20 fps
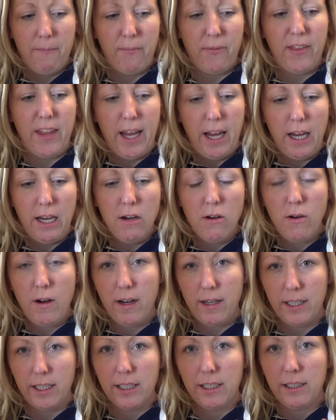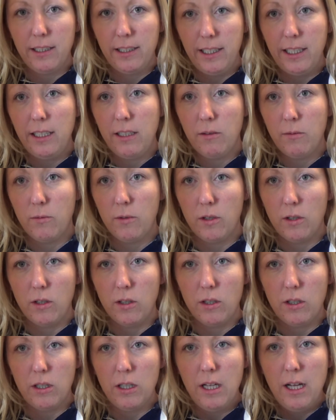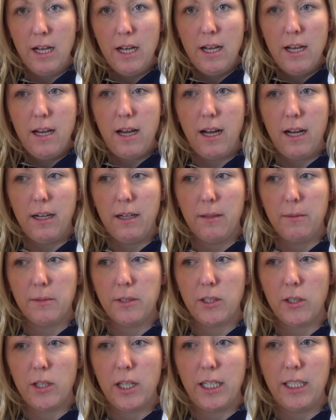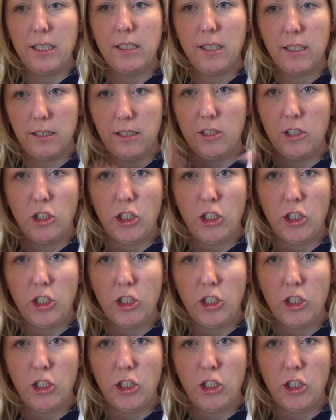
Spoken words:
they know how to clean wool so that it doesn't